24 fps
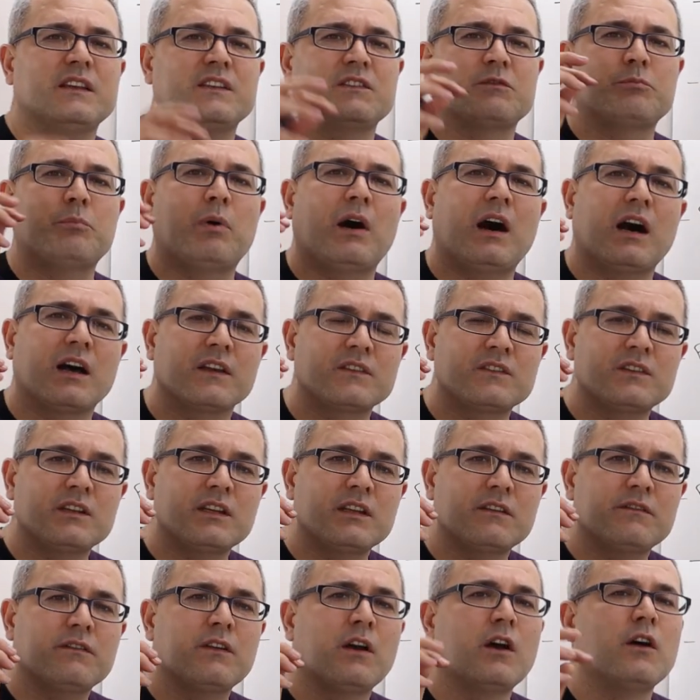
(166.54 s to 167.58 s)
is
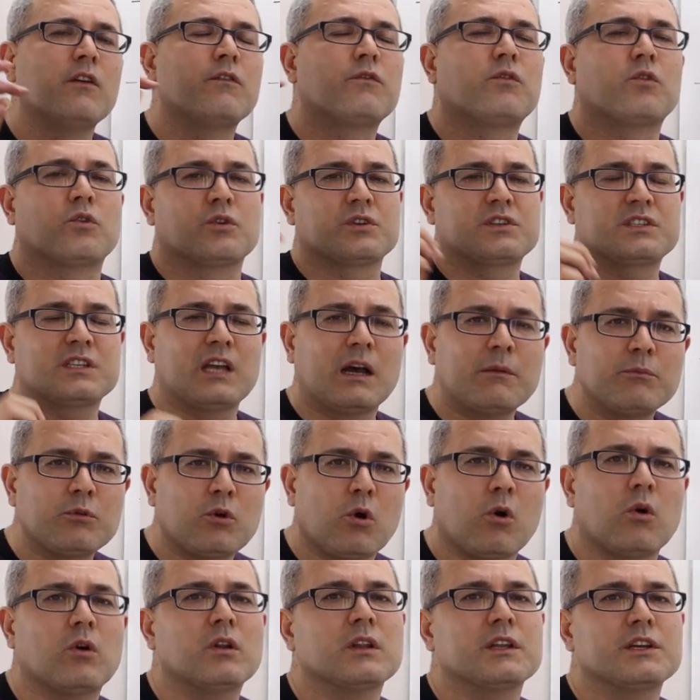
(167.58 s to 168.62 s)
positive for some
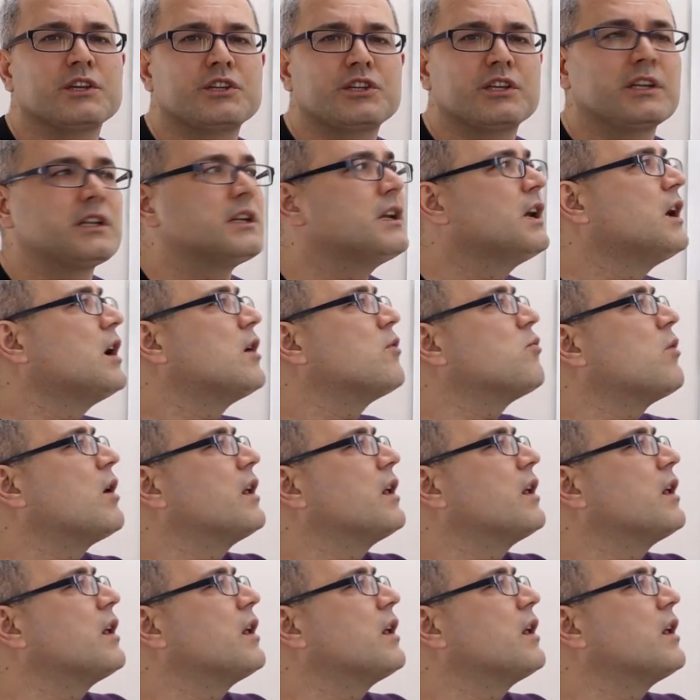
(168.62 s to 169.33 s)
coalition,